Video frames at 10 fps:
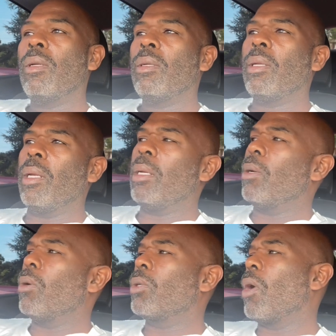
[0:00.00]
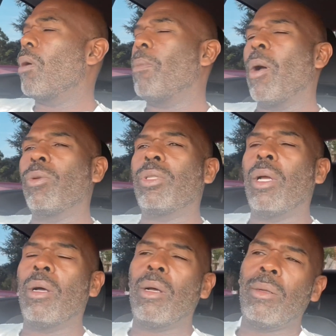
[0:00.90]
Then he gonna talk about
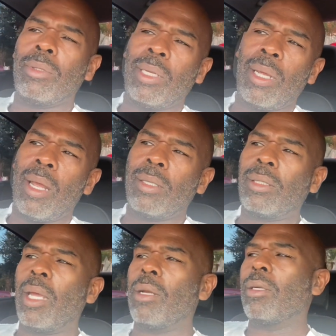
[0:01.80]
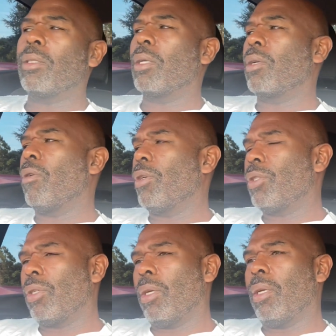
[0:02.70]
uh, Deion Sanders a Christian.